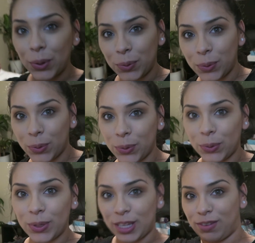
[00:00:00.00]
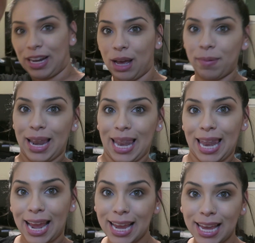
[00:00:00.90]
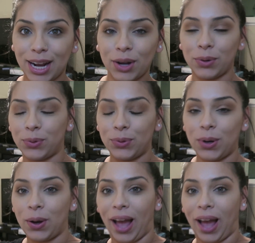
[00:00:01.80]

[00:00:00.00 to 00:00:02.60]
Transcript: Ooh, just for a little bit of light here. Ooh,